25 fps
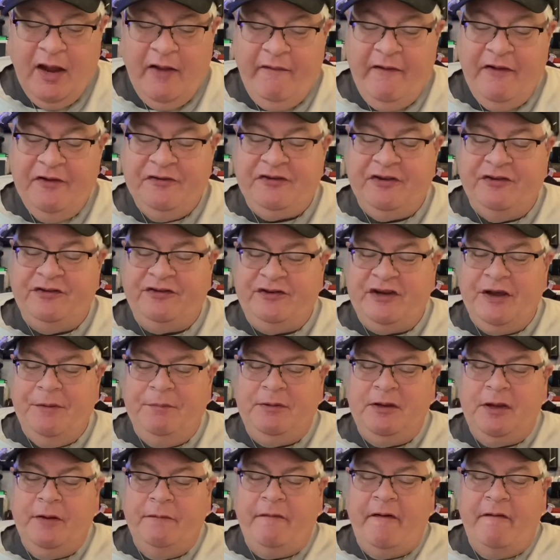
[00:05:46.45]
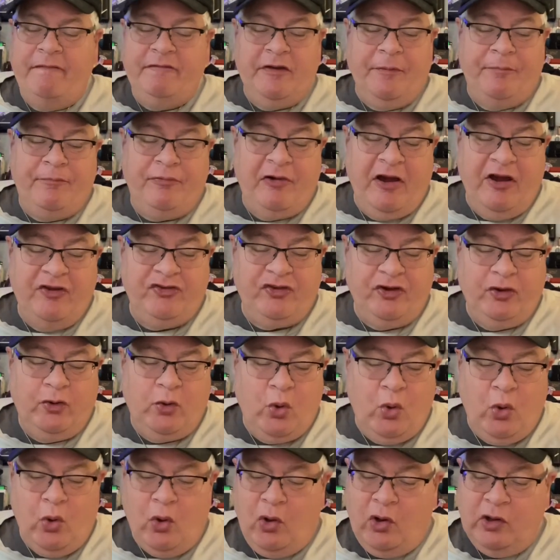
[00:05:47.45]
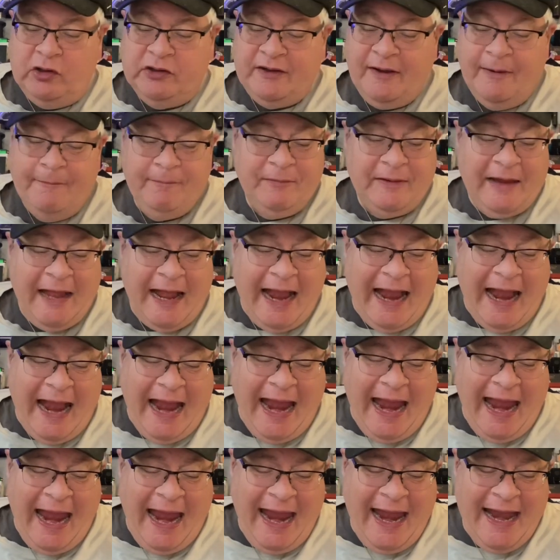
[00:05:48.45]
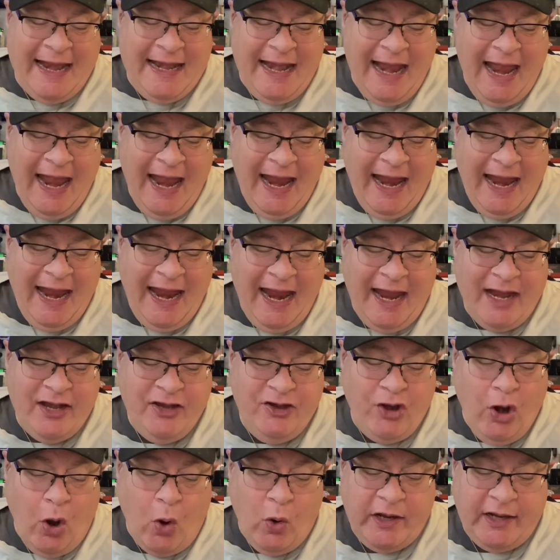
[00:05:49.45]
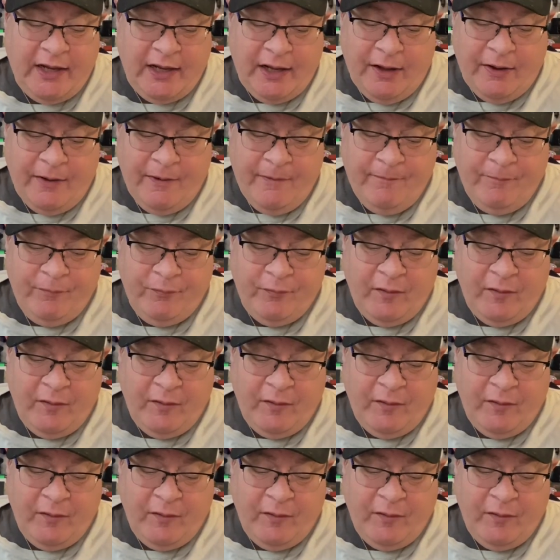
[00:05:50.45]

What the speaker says: There's a symptom of depression called anhedonia,